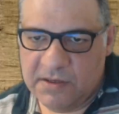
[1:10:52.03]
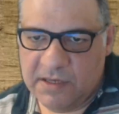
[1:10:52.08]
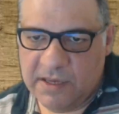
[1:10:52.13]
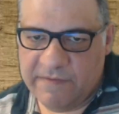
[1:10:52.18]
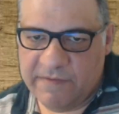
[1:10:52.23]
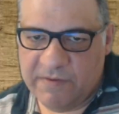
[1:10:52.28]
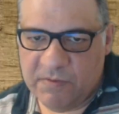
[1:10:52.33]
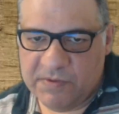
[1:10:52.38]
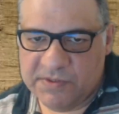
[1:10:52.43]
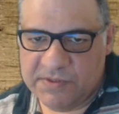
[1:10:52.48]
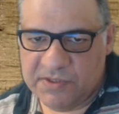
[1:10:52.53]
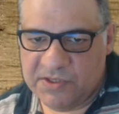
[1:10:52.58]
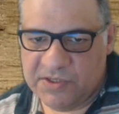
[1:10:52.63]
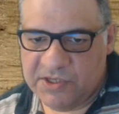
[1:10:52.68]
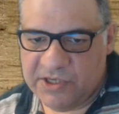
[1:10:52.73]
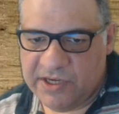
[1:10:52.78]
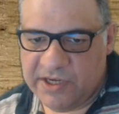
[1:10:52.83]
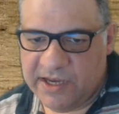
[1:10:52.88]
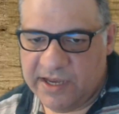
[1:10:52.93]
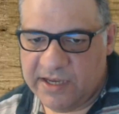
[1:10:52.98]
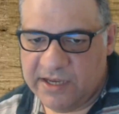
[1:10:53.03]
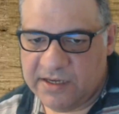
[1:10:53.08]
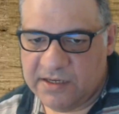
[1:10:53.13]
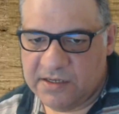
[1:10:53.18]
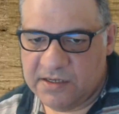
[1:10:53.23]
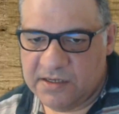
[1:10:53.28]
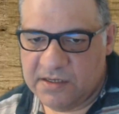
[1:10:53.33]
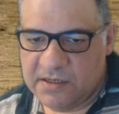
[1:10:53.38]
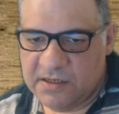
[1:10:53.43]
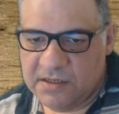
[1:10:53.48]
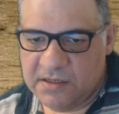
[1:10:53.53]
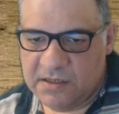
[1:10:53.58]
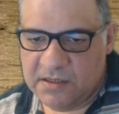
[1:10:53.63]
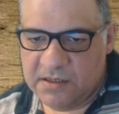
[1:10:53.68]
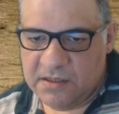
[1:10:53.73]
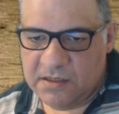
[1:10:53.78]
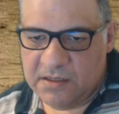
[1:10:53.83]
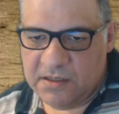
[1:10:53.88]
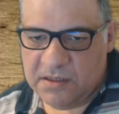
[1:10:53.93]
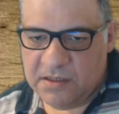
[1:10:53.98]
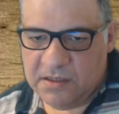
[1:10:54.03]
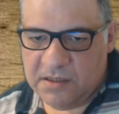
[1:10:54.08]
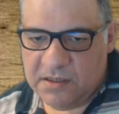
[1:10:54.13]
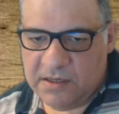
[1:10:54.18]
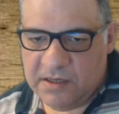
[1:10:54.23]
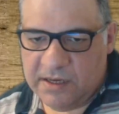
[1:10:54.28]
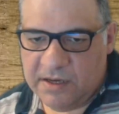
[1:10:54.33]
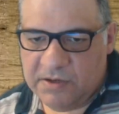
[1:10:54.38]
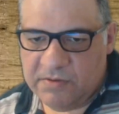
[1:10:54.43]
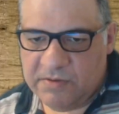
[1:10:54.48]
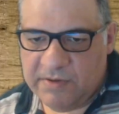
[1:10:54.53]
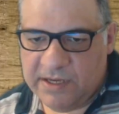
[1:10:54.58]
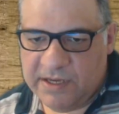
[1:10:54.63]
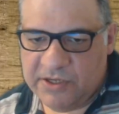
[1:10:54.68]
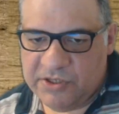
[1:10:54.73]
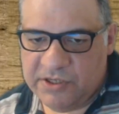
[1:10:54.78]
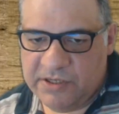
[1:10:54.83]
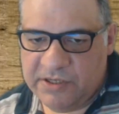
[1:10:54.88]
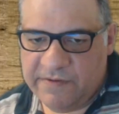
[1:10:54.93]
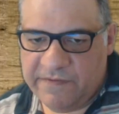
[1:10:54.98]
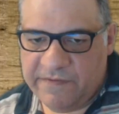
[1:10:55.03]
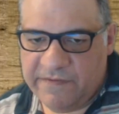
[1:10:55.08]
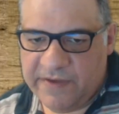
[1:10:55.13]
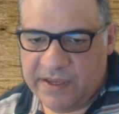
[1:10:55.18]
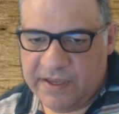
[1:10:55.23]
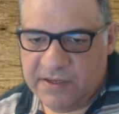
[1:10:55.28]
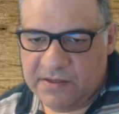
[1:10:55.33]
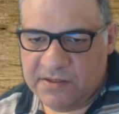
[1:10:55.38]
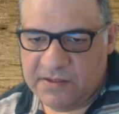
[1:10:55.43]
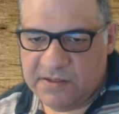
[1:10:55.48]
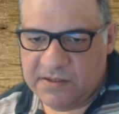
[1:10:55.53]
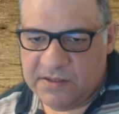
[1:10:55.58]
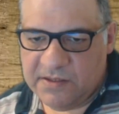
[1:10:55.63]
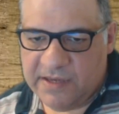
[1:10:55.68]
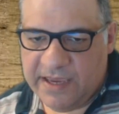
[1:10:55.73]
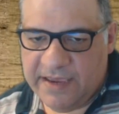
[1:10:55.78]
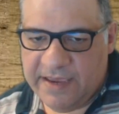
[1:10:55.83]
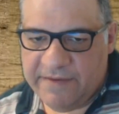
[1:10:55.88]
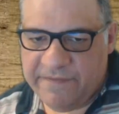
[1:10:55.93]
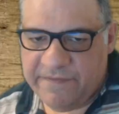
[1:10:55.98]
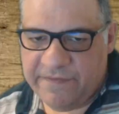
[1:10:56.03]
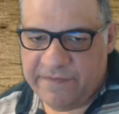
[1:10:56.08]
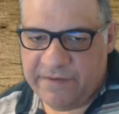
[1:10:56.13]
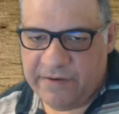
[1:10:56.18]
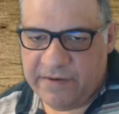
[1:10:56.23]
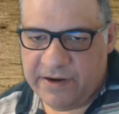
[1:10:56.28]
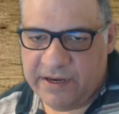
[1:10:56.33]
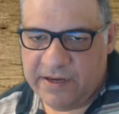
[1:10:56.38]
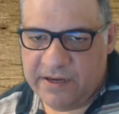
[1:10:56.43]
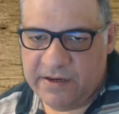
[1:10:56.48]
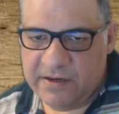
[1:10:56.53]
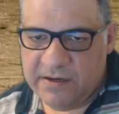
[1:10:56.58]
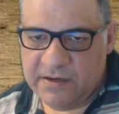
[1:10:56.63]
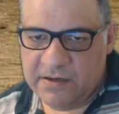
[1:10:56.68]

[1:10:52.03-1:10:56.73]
If it wasn't check, how do I actually defend f3?